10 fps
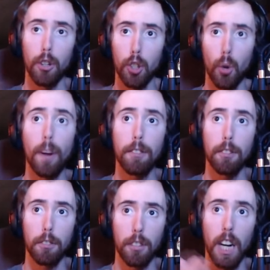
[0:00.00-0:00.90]
or choice
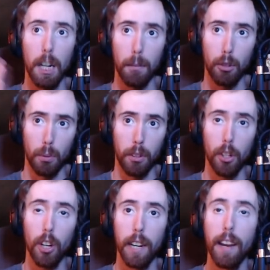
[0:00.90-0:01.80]
is synonymous with
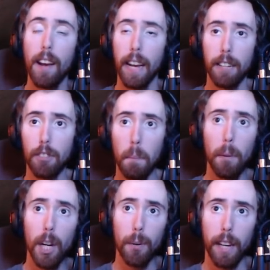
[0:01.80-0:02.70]
good, is
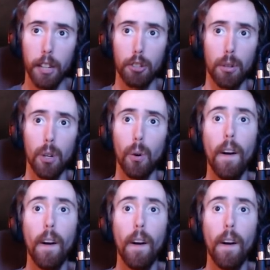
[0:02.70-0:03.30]
completely untrue,